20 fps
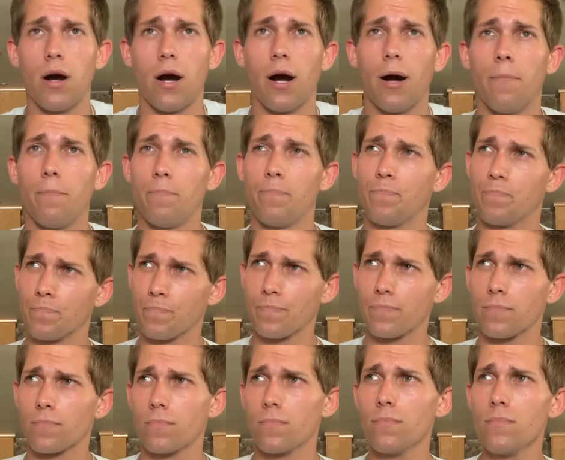
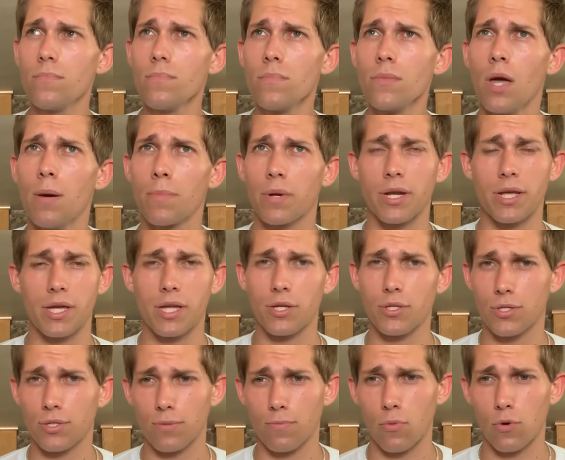I'm gonna get
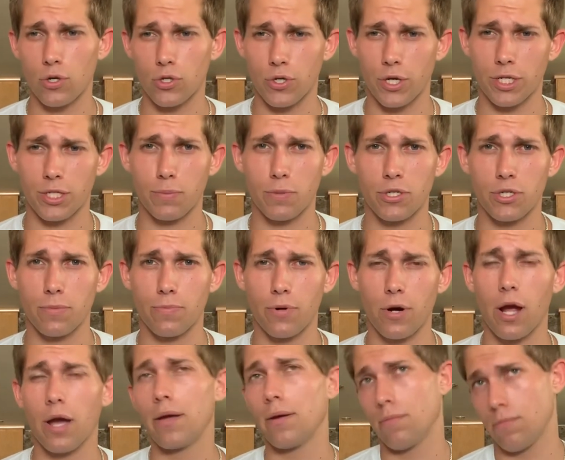into more transmission
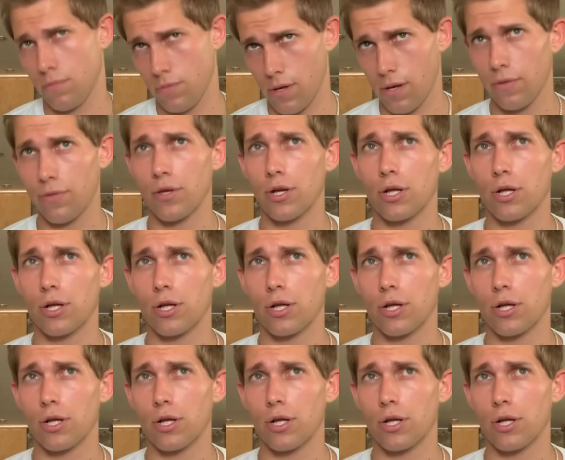part, the